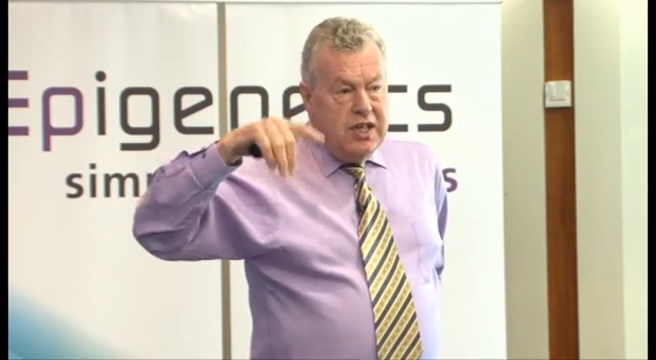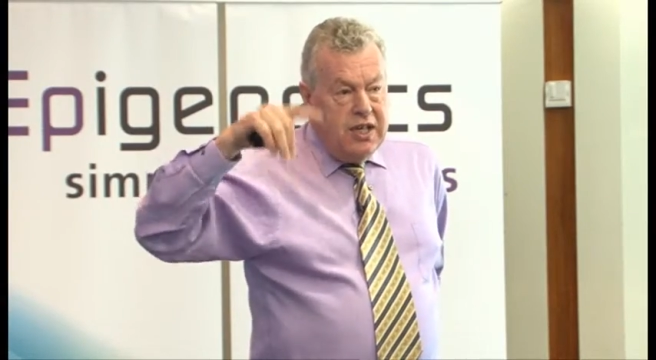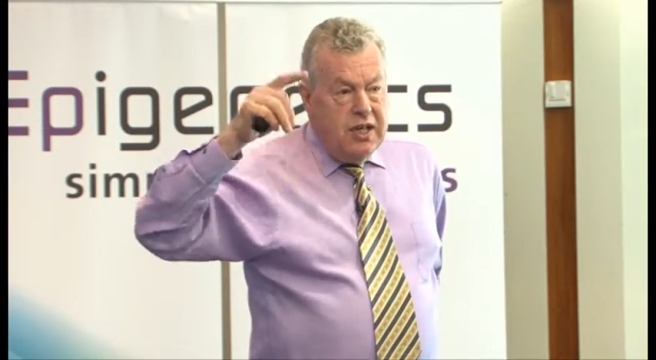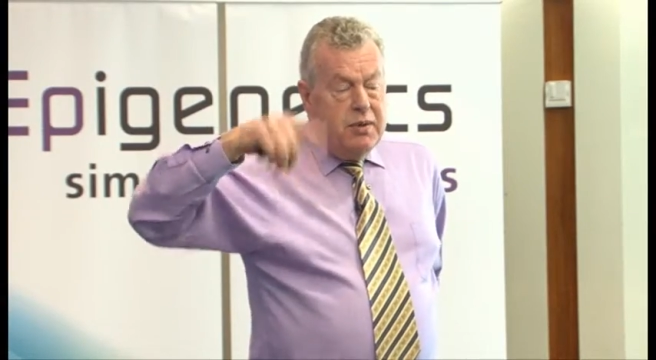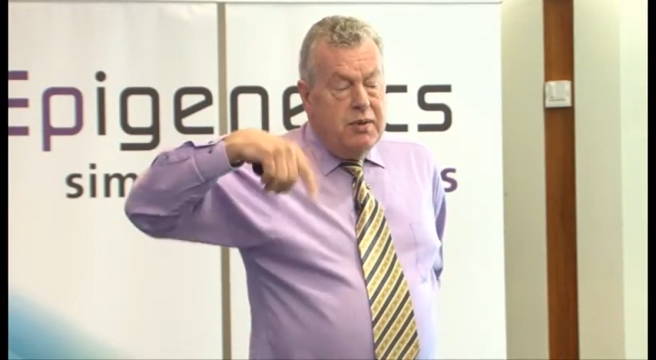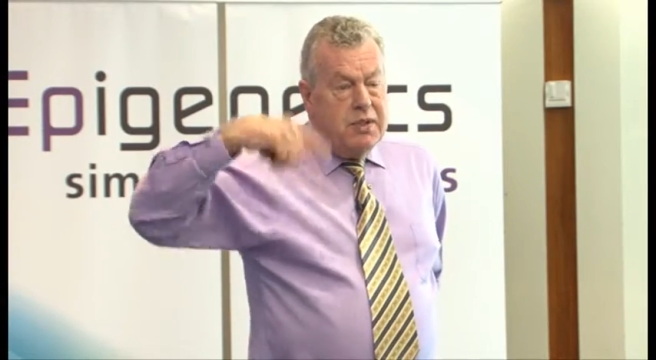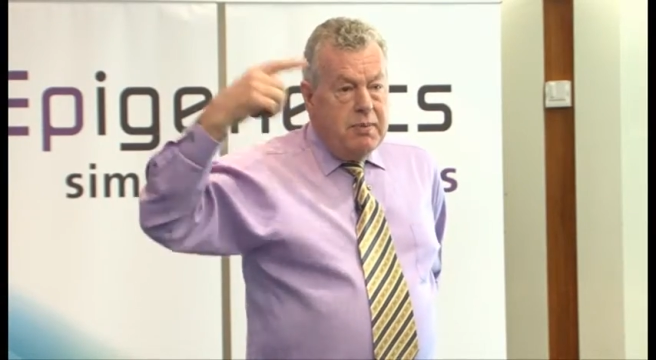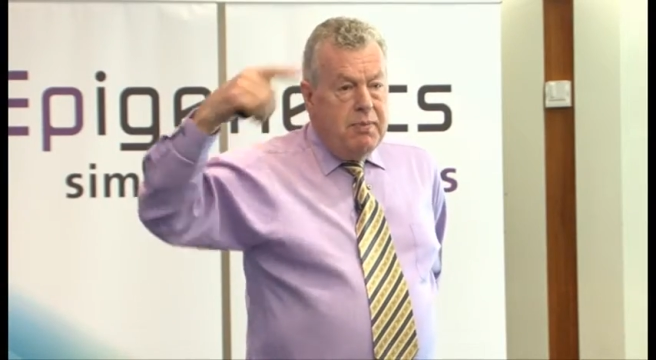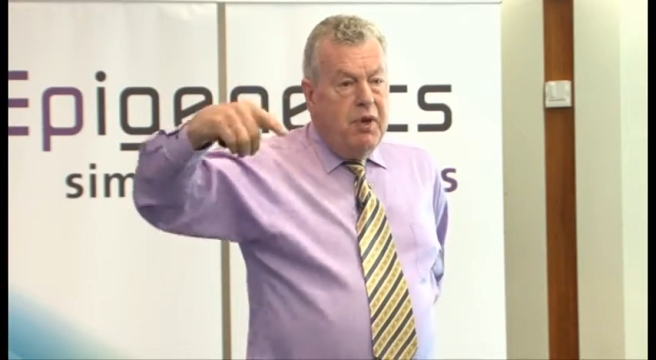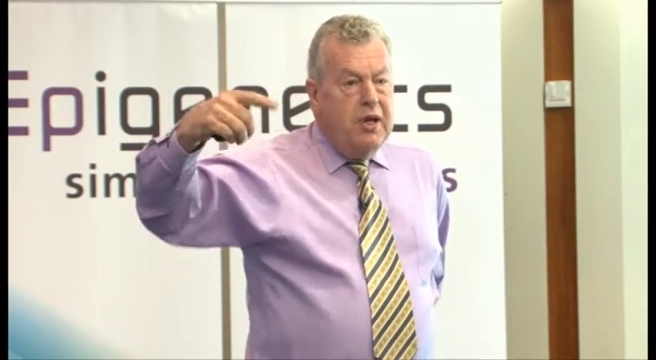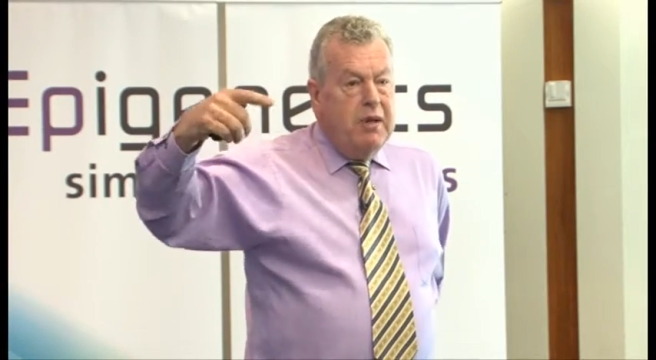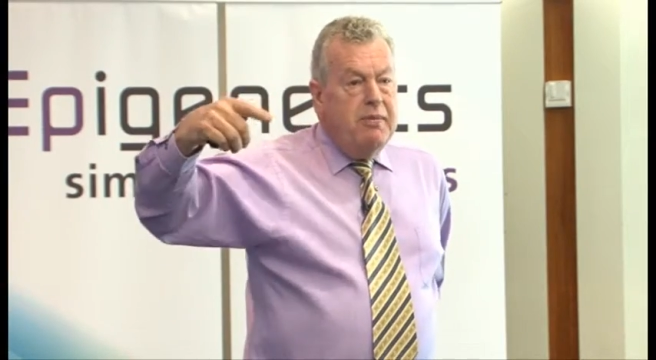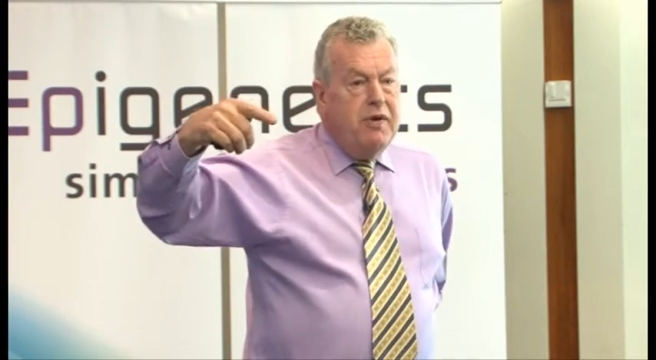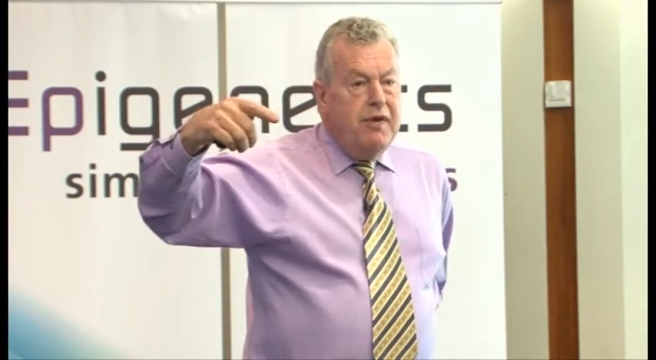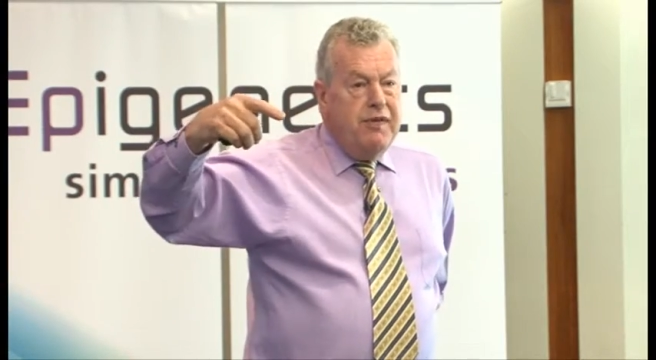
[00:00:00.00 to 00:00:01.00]
and there was a
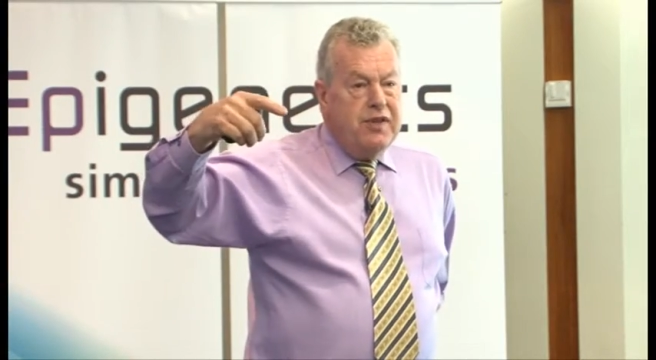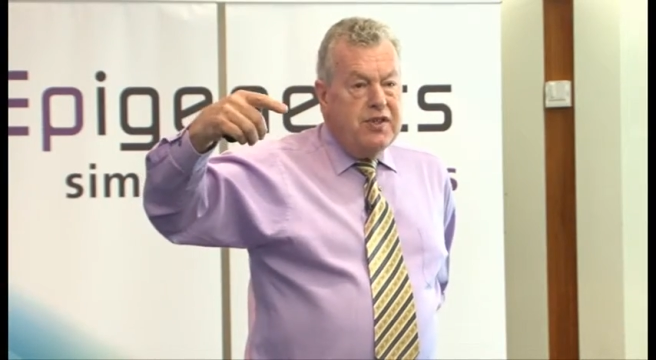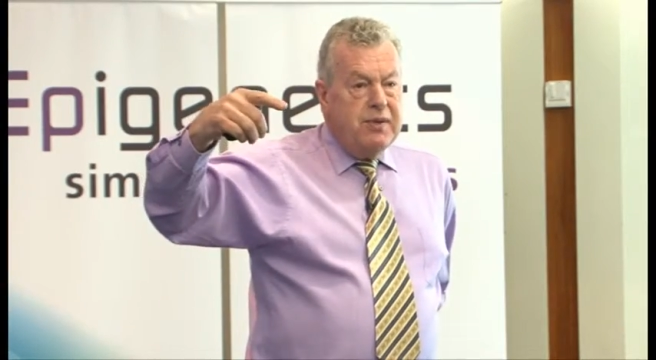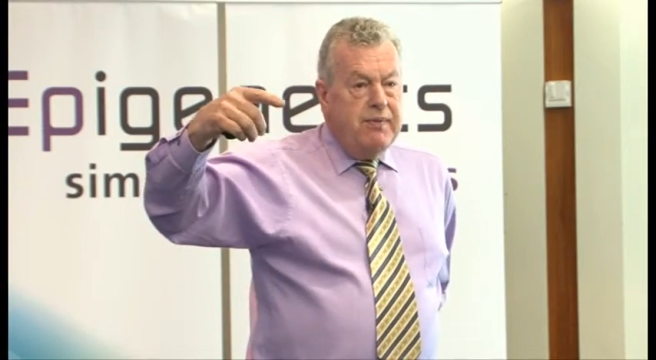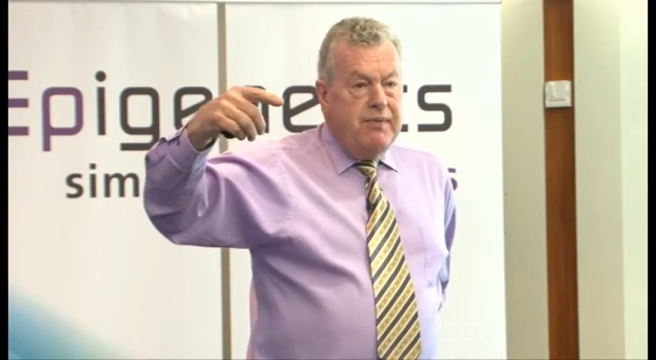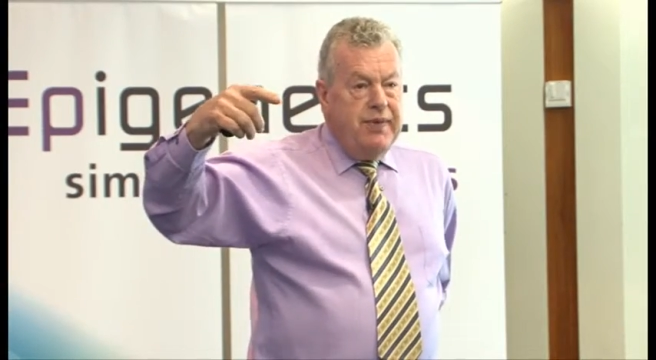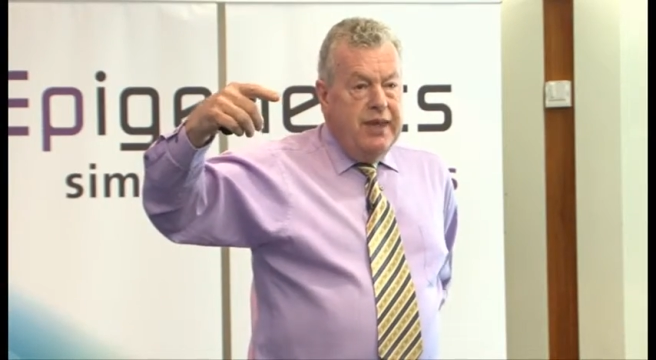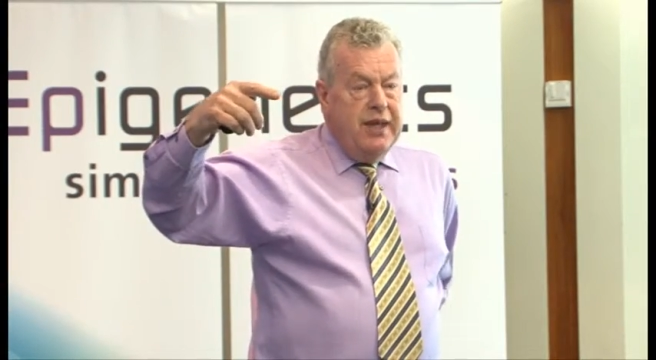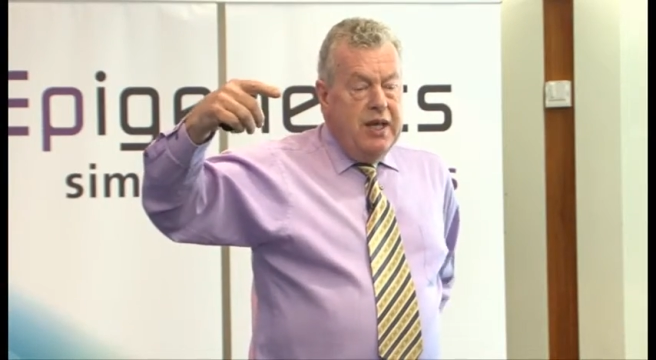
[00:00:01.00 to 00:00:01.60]
polymorphism,